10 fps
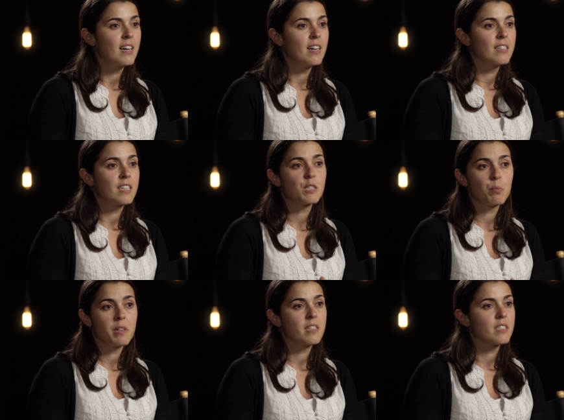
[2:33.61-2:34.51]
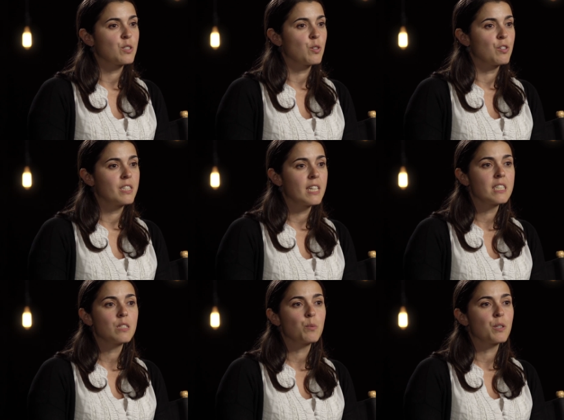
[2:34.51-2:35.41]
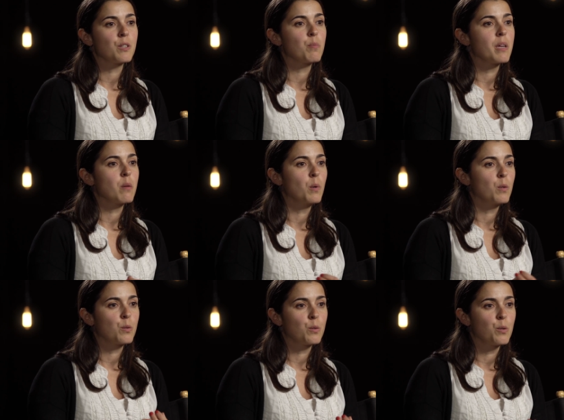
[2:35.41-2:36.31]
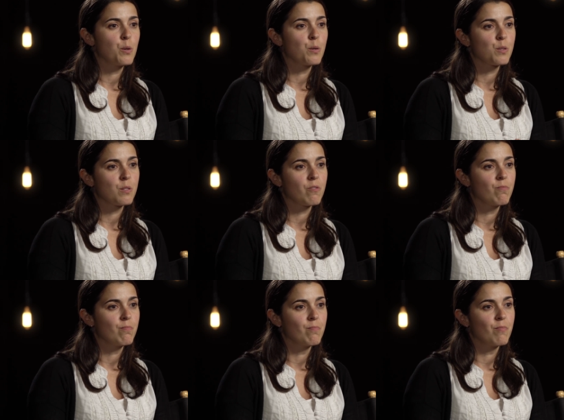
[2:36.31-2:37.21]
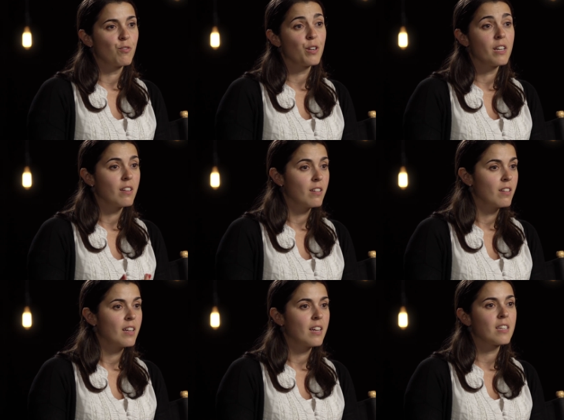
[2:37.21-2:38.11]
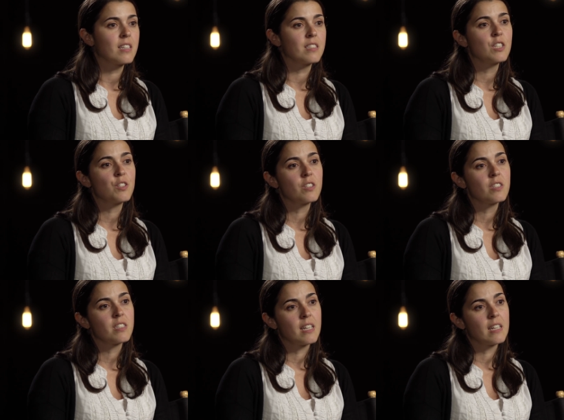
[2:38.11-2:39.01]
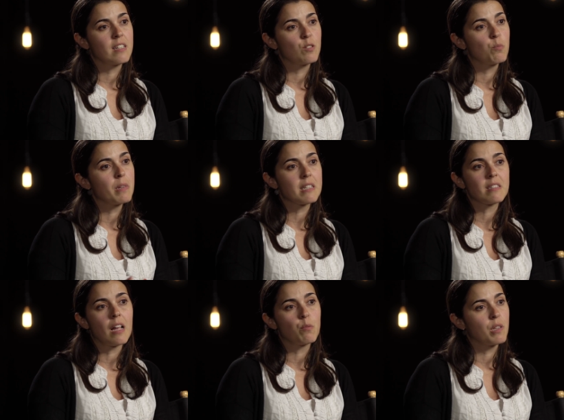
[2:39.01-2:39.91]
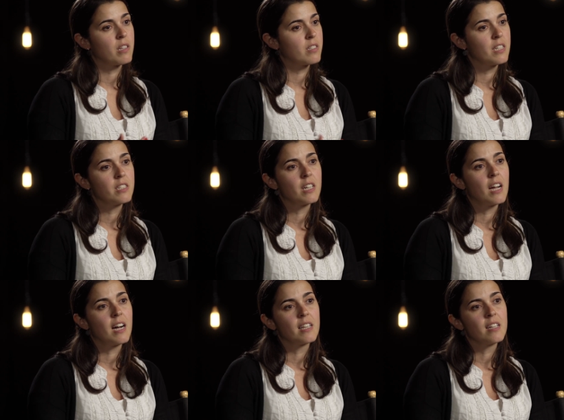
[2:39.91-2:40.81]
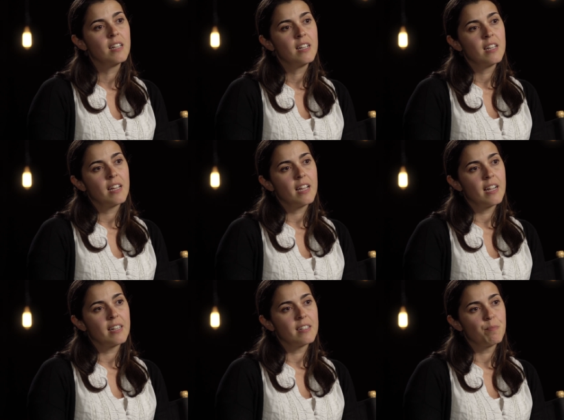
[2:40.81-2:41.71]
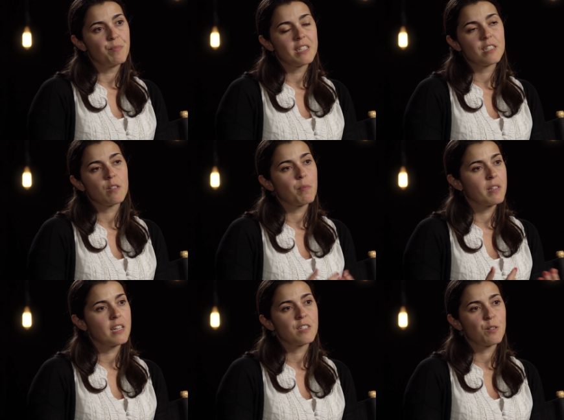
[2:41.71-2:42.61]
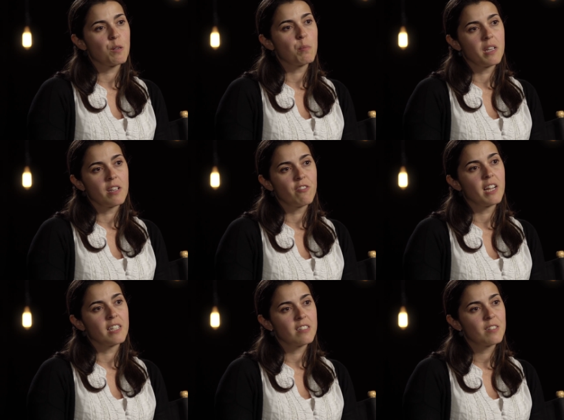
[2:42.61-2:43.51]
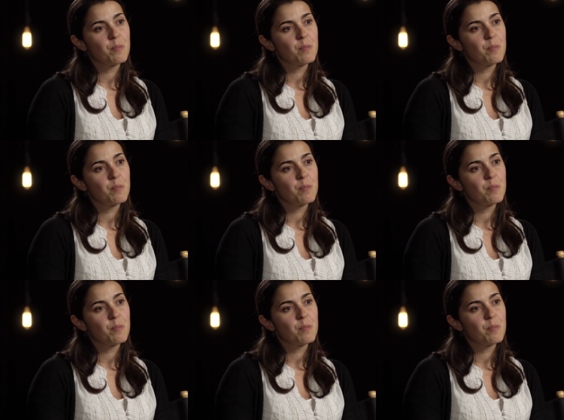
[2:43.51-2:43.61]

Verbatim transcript: uh, the experience is going to change. We're going to be able to use um, real acquisitions and to mix that with CGI, and um, this is something that is going to be great.